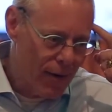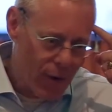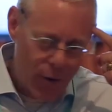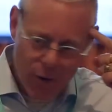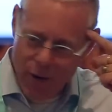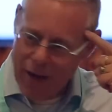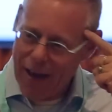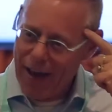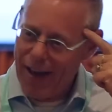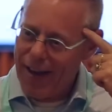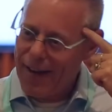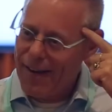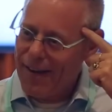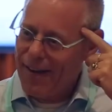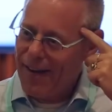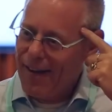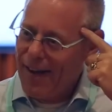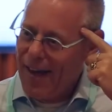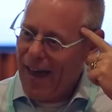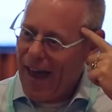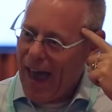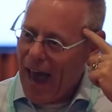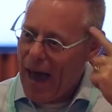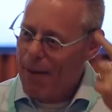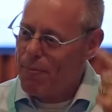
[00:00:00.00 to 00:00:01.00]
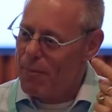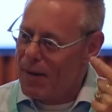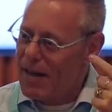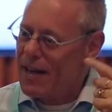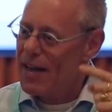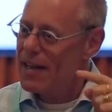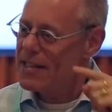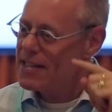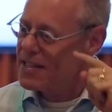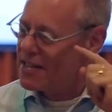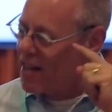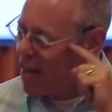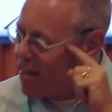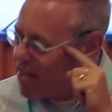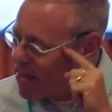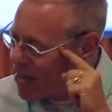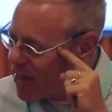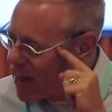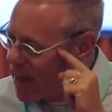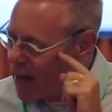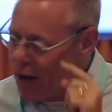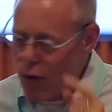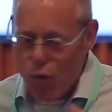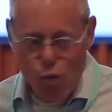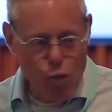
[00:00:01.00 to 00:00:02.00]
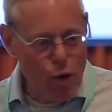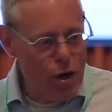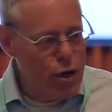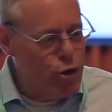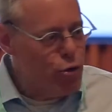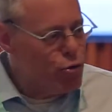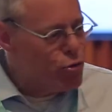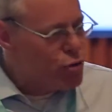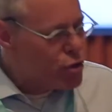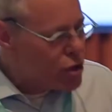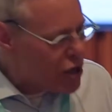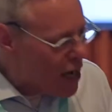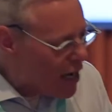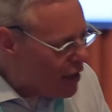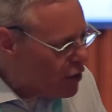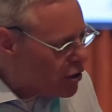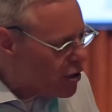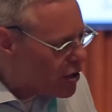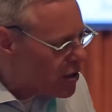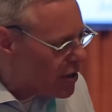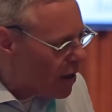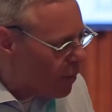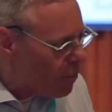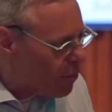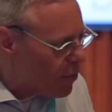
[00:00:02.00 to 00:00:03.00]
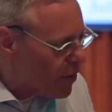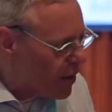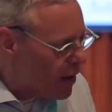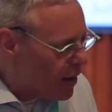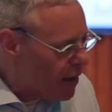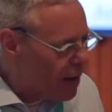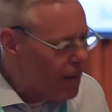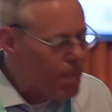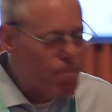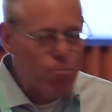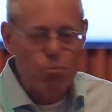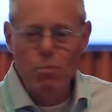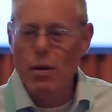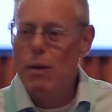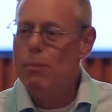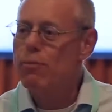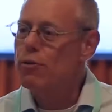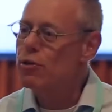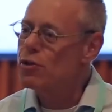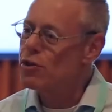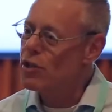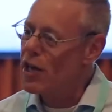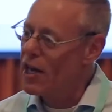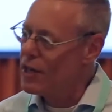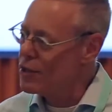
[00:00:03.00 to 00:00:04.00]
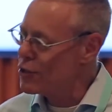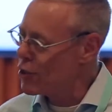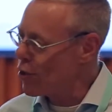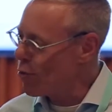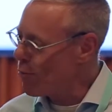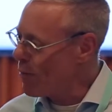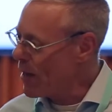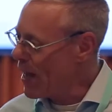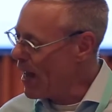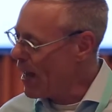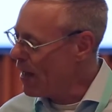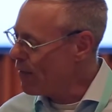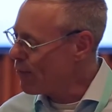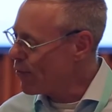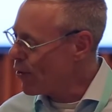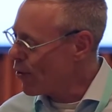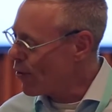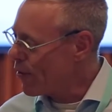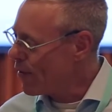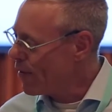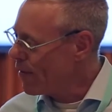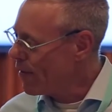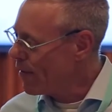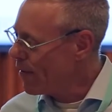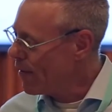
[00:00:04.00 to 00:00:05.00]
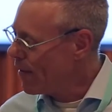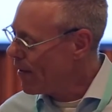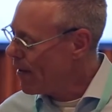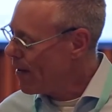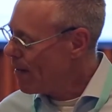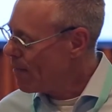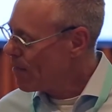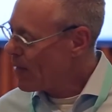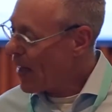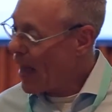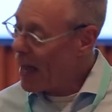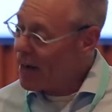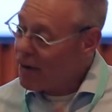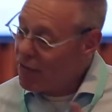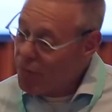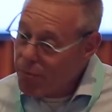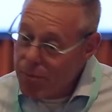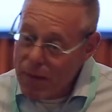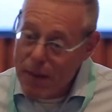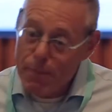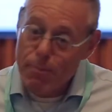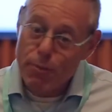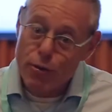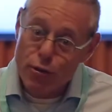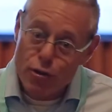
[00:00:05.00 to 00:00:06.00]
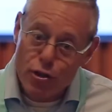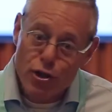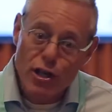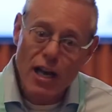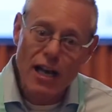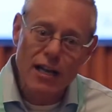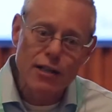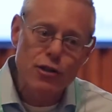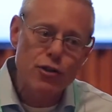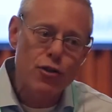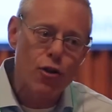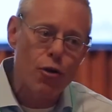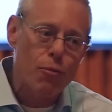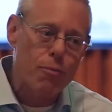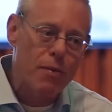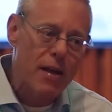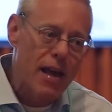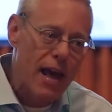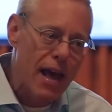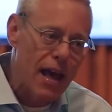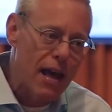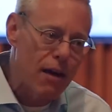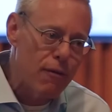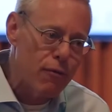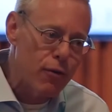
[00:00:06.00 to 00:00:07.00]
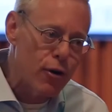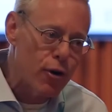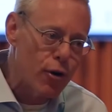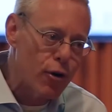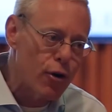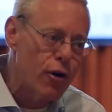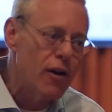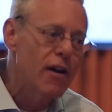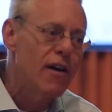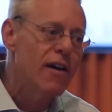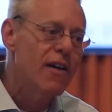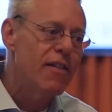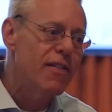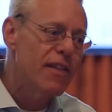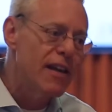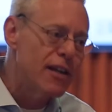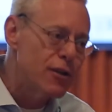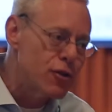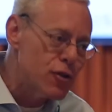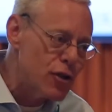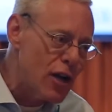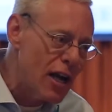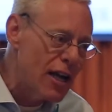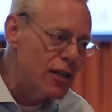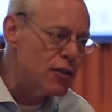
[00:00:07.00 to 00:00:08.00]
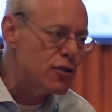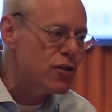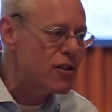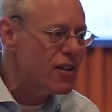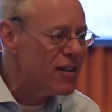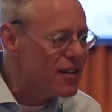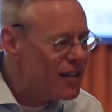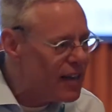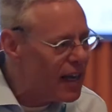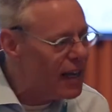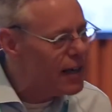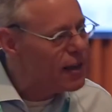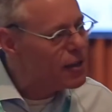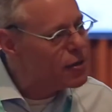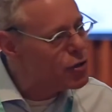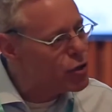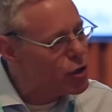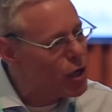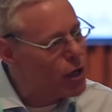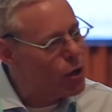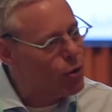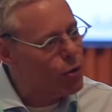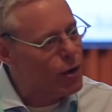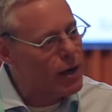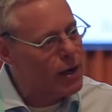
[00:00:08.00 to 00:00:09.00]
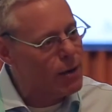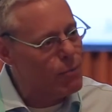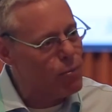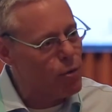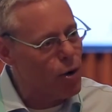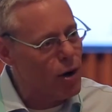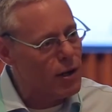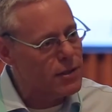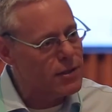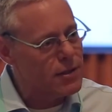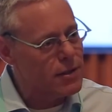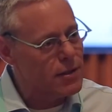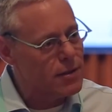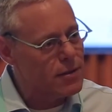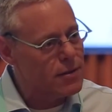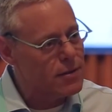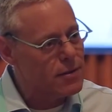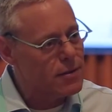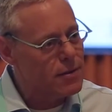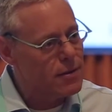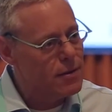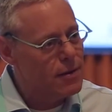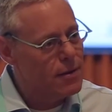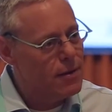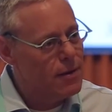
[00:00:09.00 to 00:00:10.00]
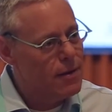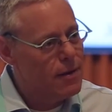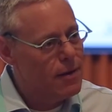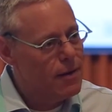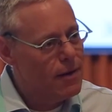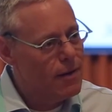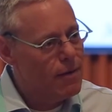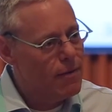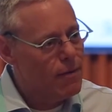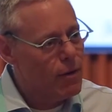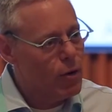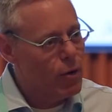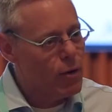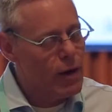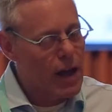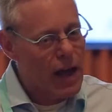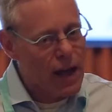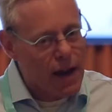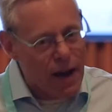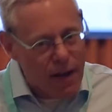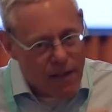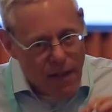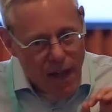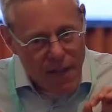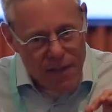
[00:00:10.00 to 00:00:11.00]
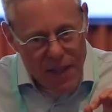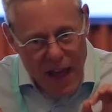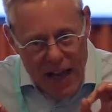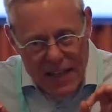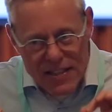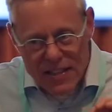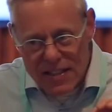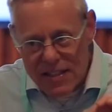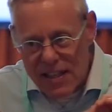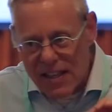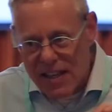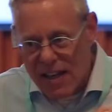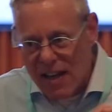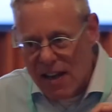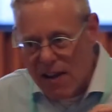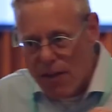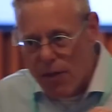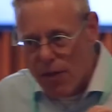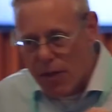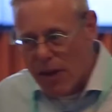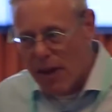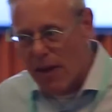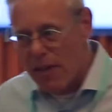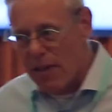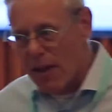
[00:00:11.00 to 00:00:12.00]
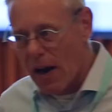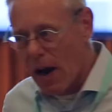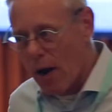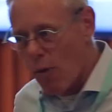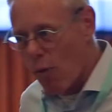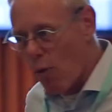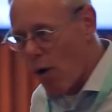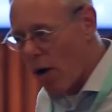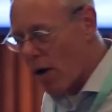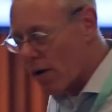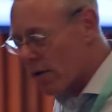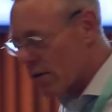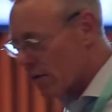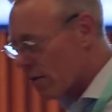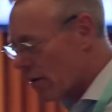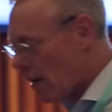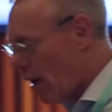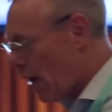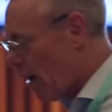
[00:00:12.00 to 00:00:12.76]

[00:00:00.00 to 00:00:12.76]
okay? And because they think, when you change something, people change their behavior. And if people change their behavior, they change the data generating process. Okay, and that's the key thing that I want